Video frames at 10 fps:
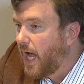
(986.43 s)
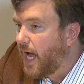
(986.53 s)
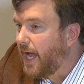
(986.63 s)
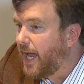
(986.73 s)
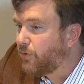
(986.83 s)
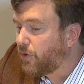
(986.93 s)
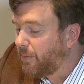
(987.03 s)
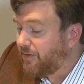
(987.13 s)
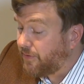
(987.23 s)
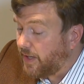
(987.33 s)
I had one of
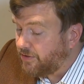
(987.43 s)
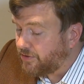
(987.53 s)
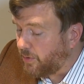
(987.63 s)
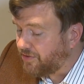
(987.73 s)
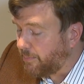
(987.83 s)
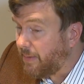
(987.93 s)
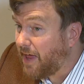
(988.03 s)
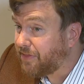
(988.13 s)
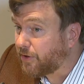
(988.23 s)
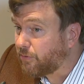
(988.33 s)
my friends who has a
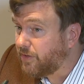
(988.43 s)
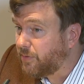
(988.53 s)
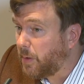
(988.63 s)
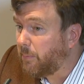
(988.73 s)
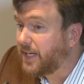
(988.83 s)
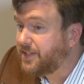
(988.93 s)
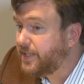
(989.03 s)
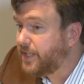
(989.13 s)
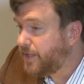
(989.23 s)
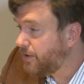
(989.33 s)
math degree from
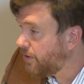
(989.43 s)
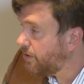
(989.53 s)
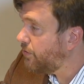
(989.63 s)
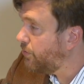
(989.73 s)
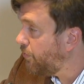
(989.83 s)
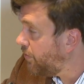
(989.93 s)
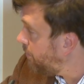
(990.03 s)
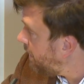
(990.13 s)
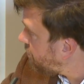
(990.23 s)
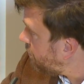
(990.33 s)
MIT do the
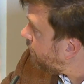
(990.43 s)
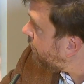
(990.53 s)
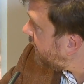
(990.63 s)
dimensional